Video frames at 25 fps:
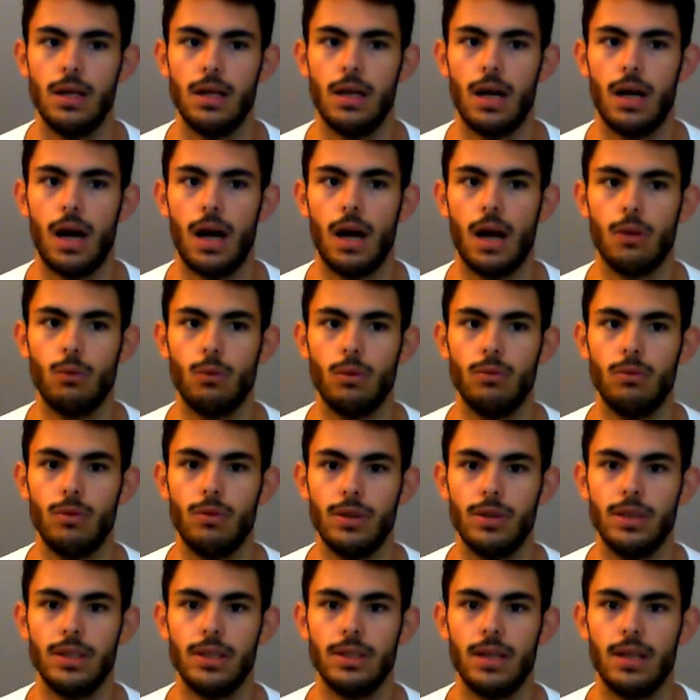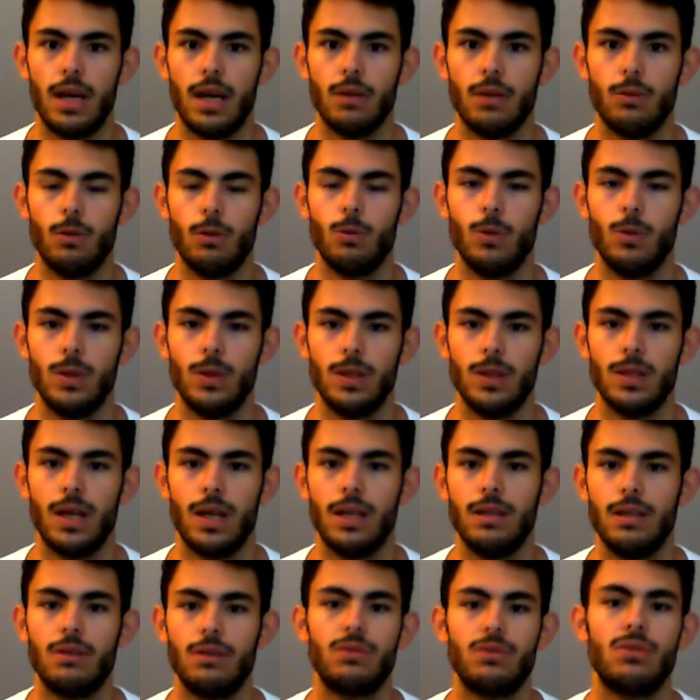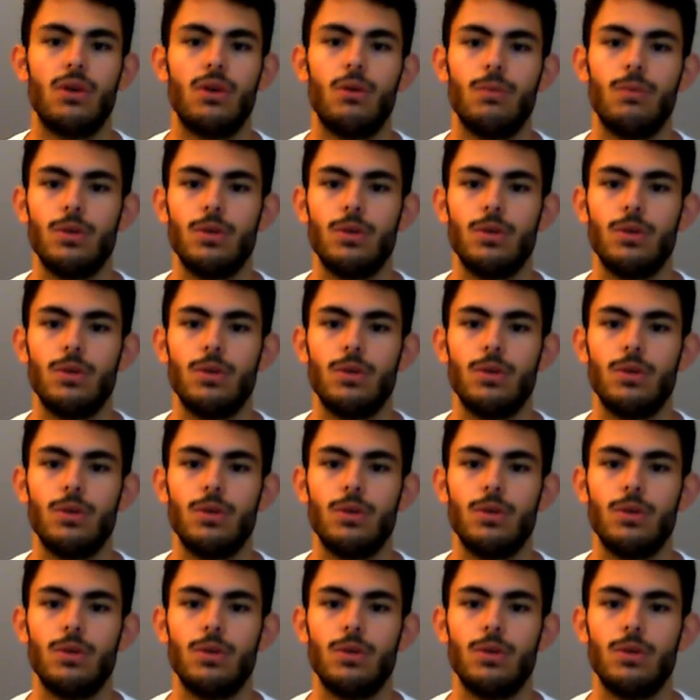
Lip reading: I will win it, I look so